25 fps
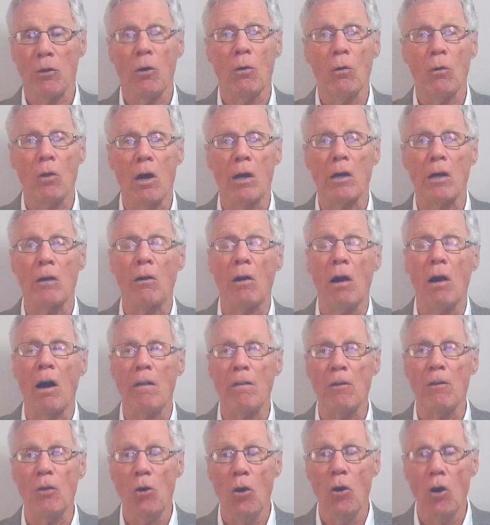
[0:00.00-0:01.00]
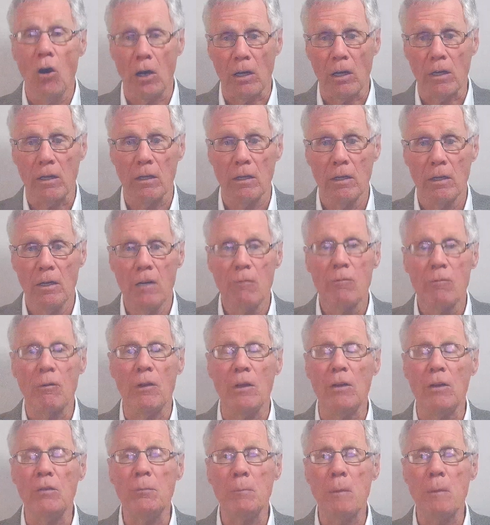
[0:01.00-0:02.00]
longer on the hook for
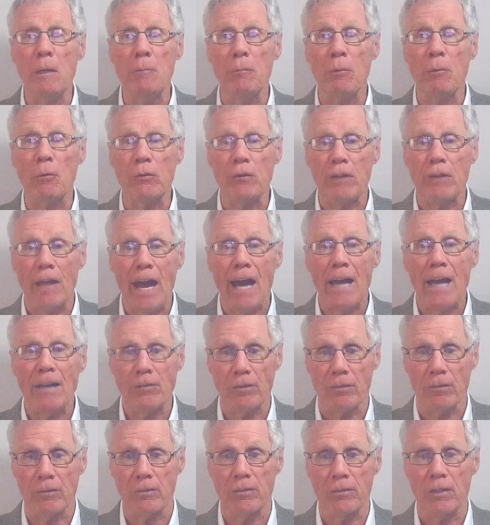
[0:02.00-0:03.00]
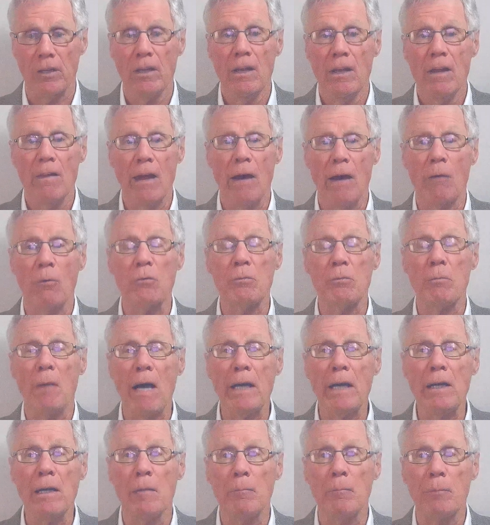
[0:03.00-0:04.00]
these people's taxes. That was
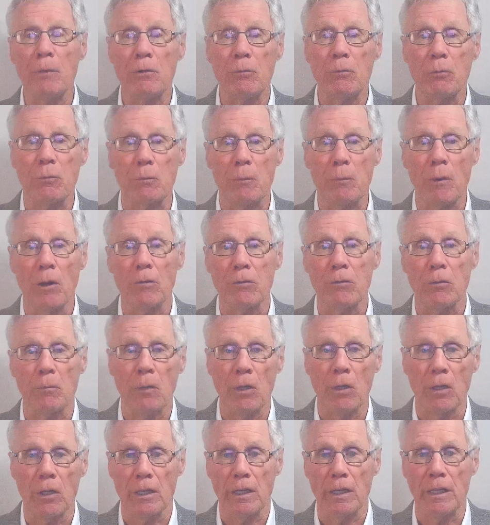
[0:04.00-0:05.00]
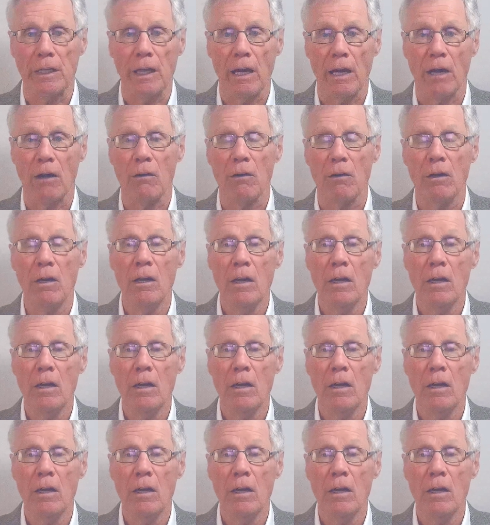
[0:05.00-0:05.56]
my company's responsibility now.